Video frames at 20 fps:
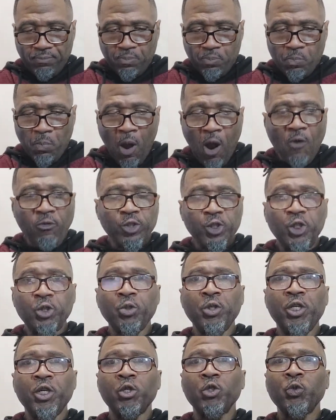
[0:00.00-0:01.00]
Marvel
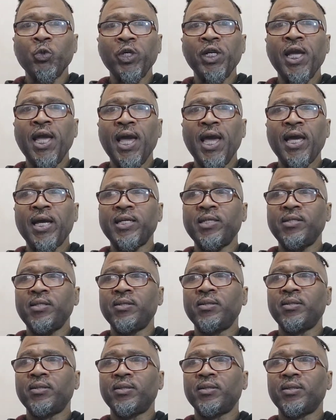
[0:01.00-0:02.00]
Studios really has
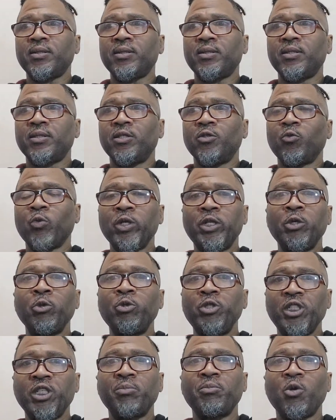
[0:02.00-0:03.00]

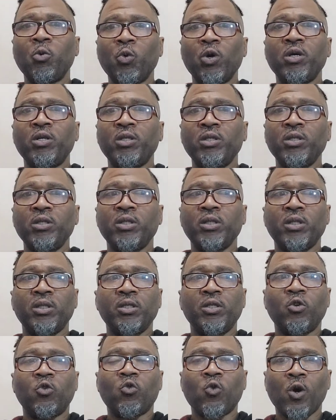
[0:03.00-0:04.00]
reduced him to one
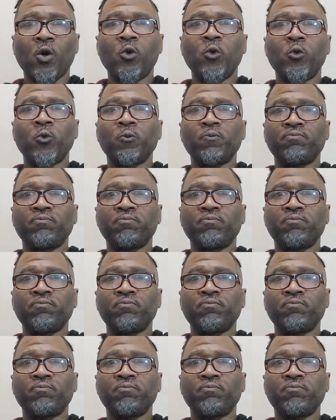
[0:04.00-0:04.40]
role.